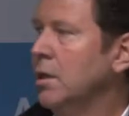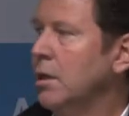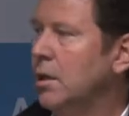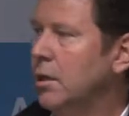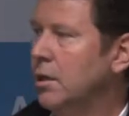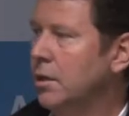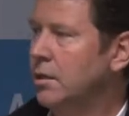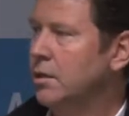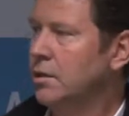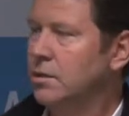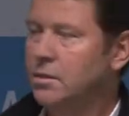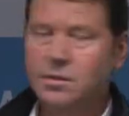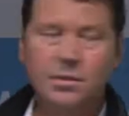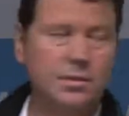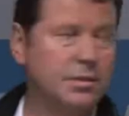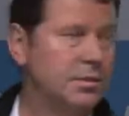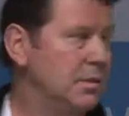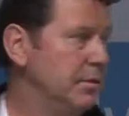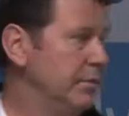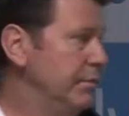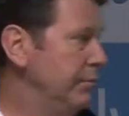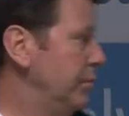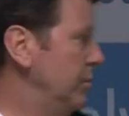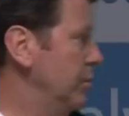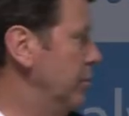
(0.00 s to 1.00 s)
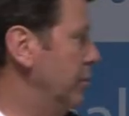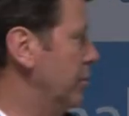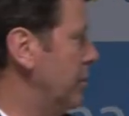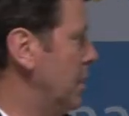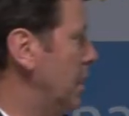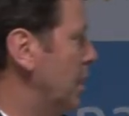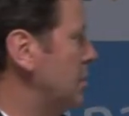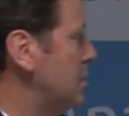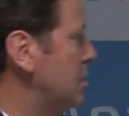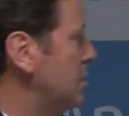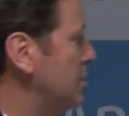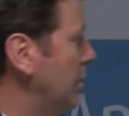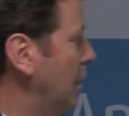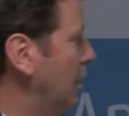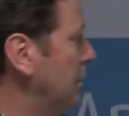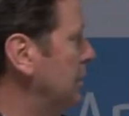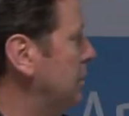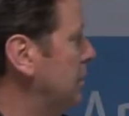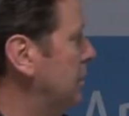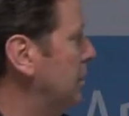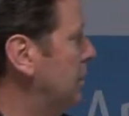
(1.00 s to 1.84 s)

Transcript: and a consistent view of customer.